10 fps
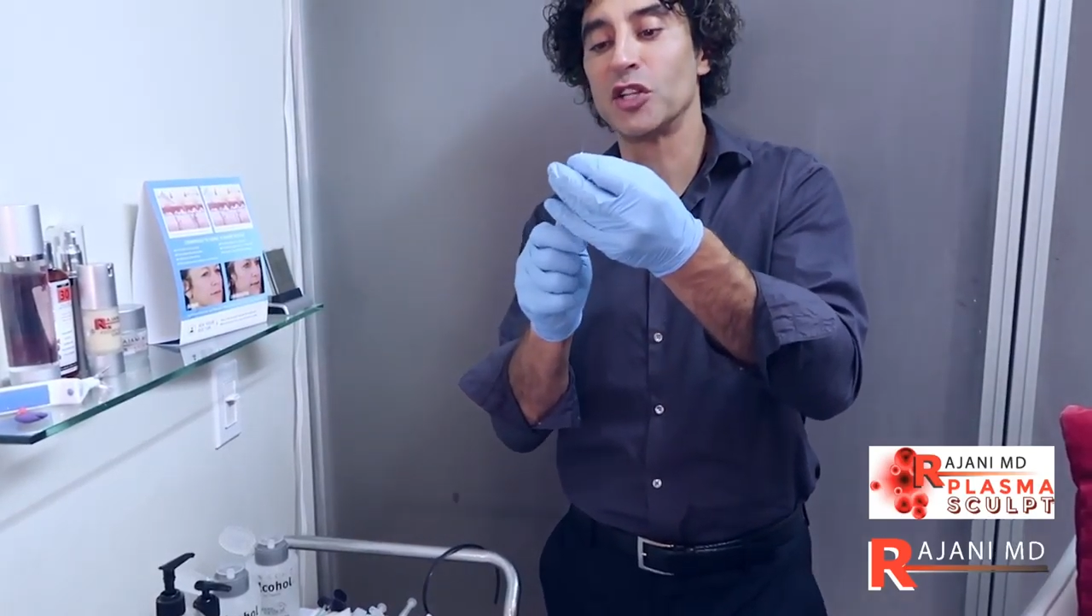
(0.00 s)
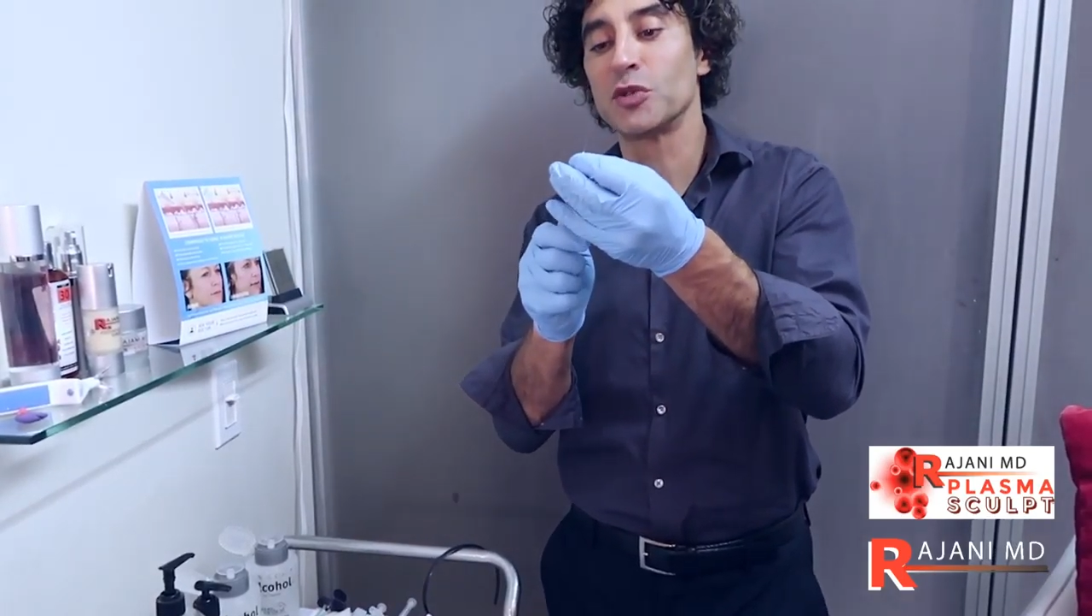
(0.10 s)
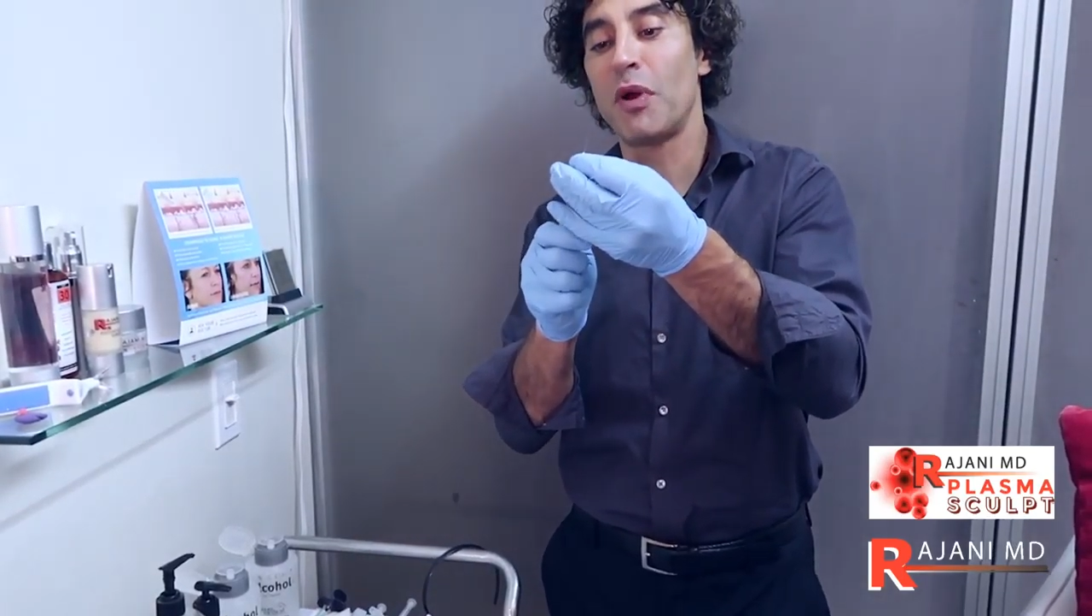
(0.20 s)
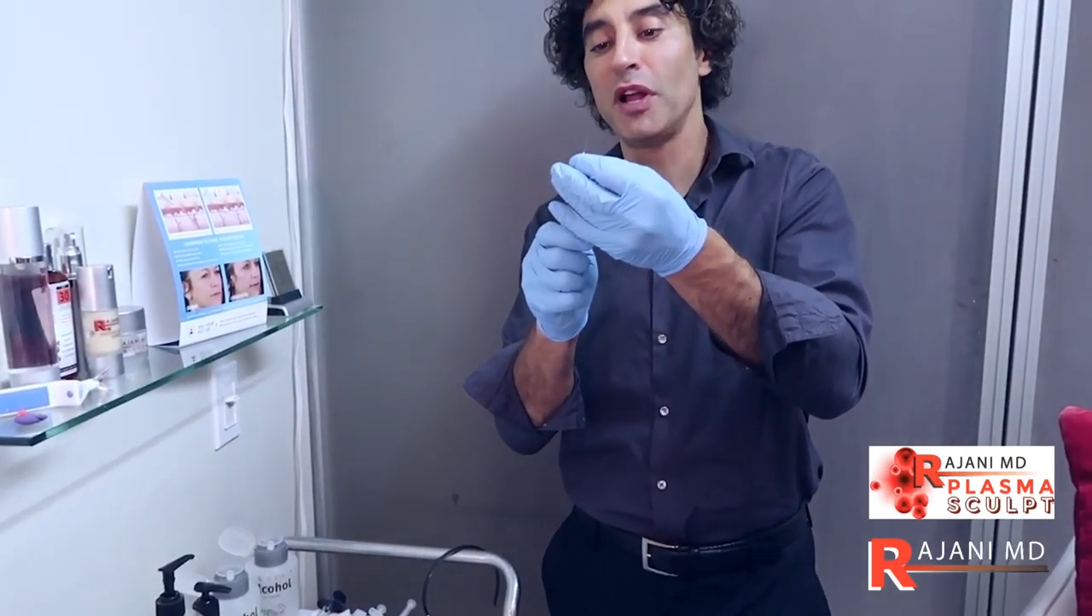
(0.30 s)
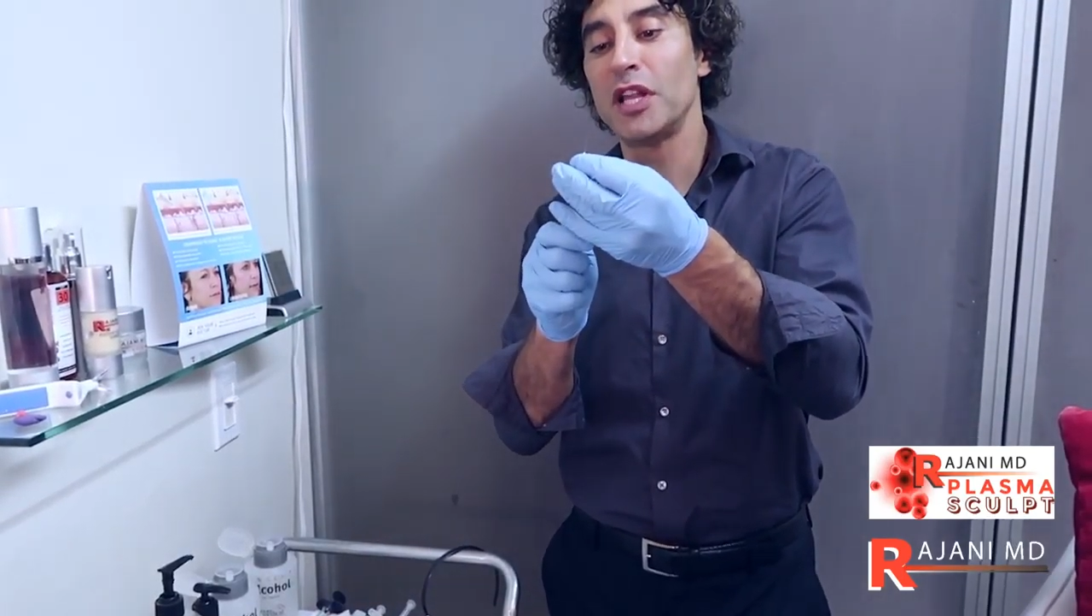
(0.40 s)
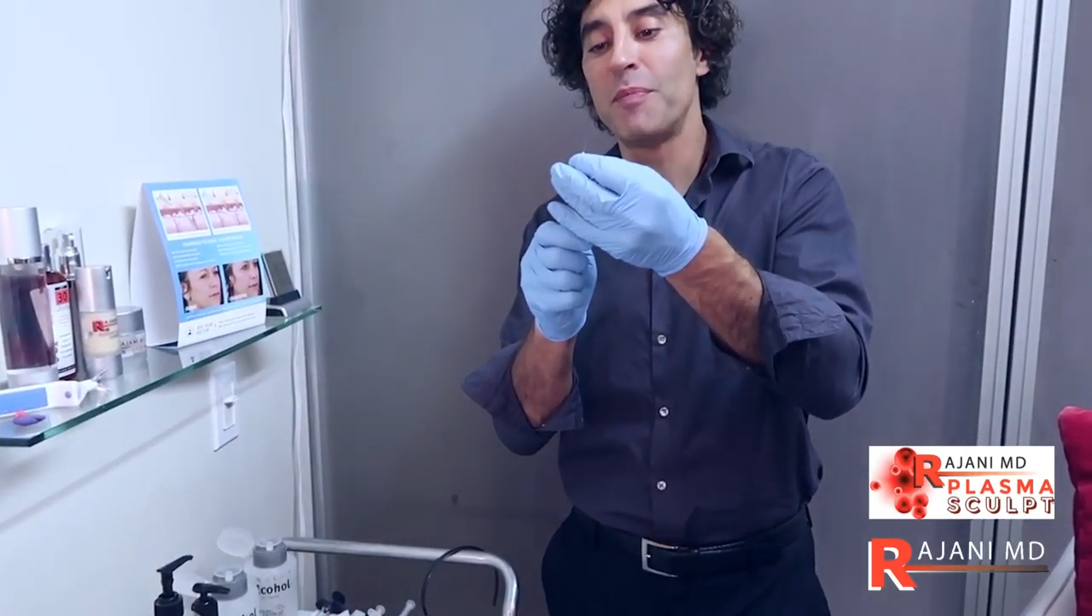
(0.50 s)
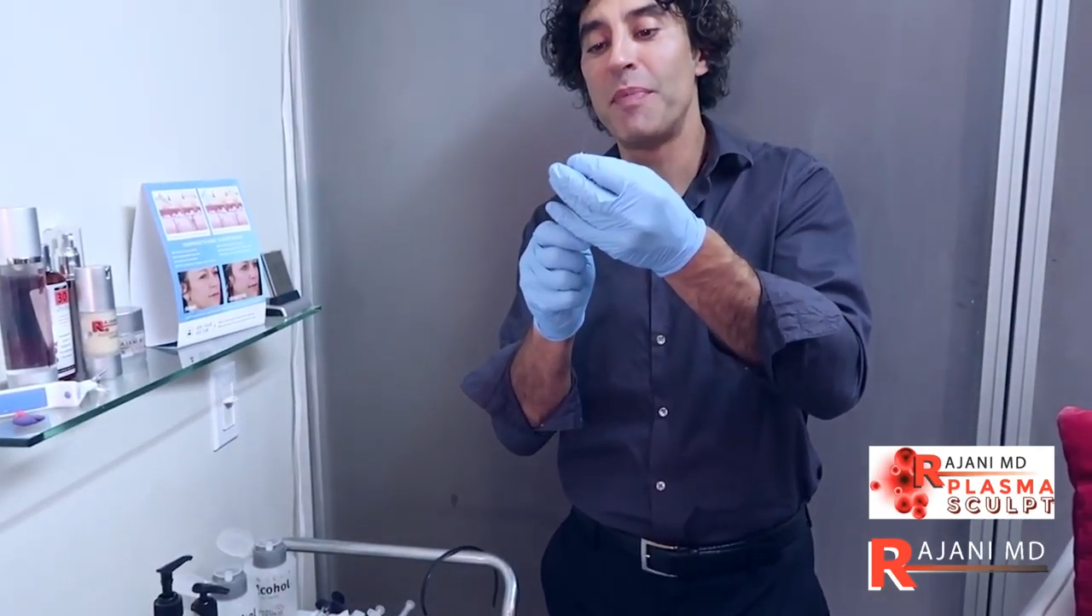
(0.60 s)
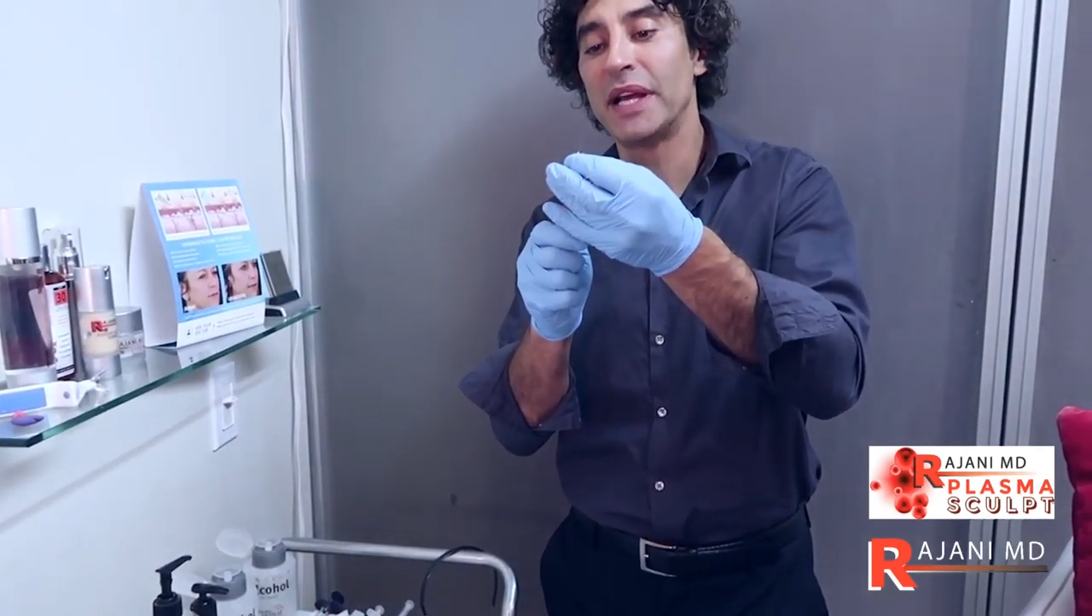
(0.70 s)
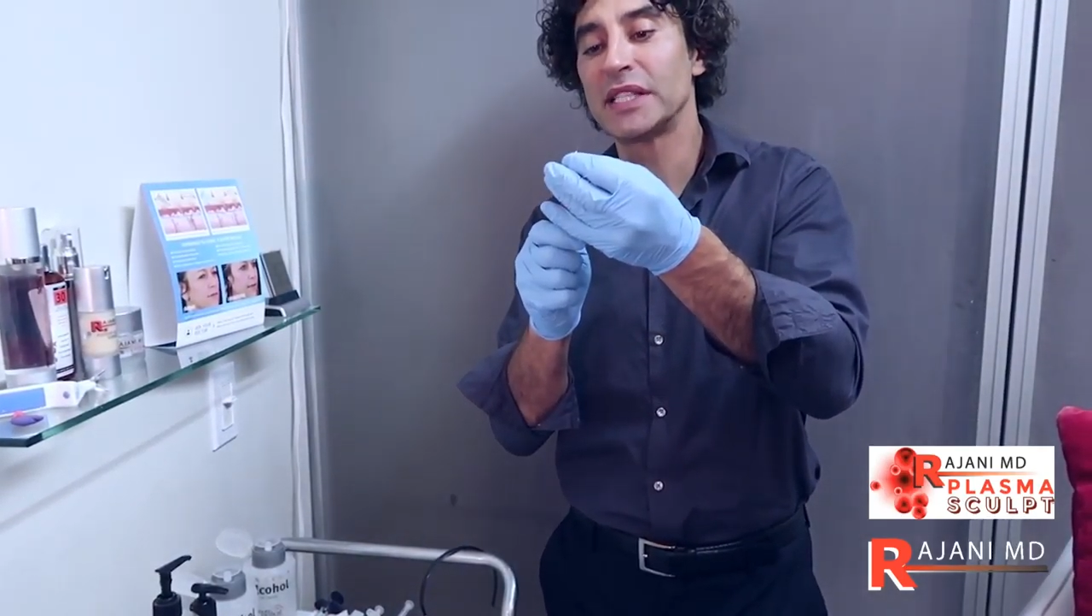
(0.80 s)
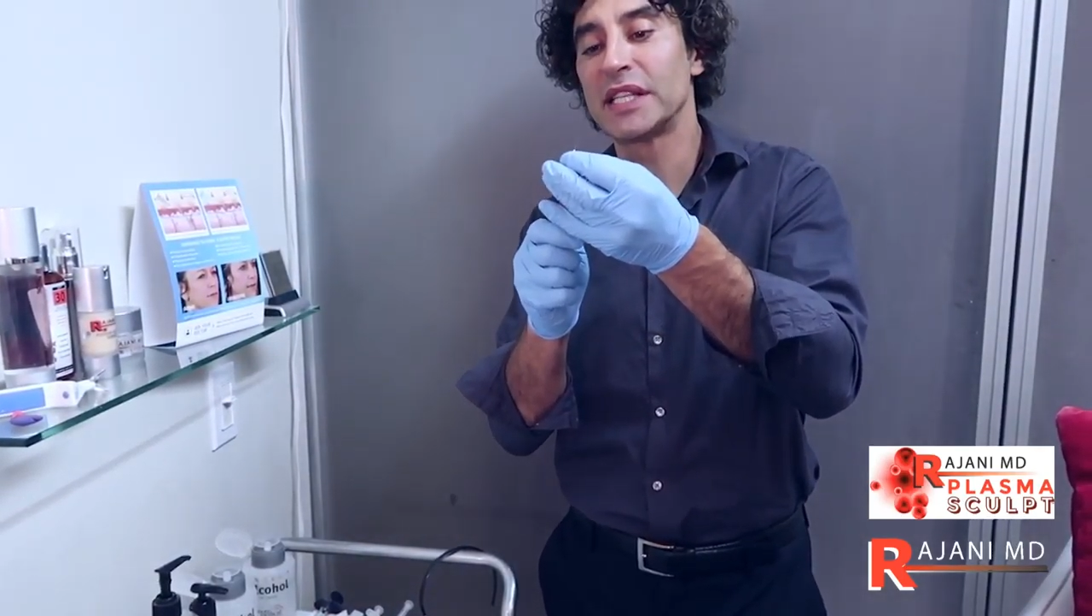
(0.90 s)
It's probably the
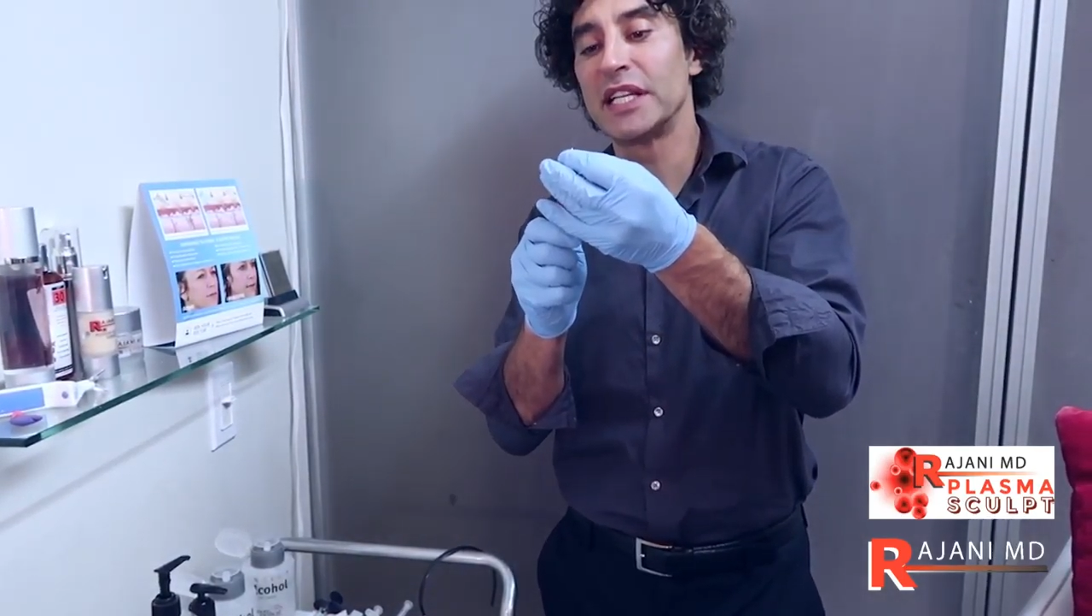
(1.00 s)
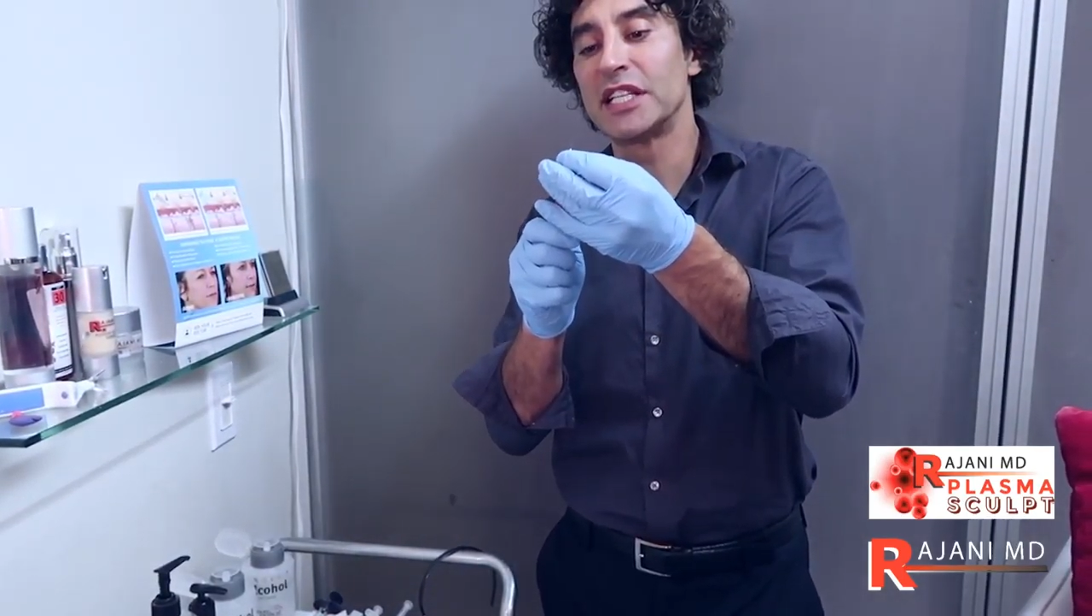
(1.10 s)
best skin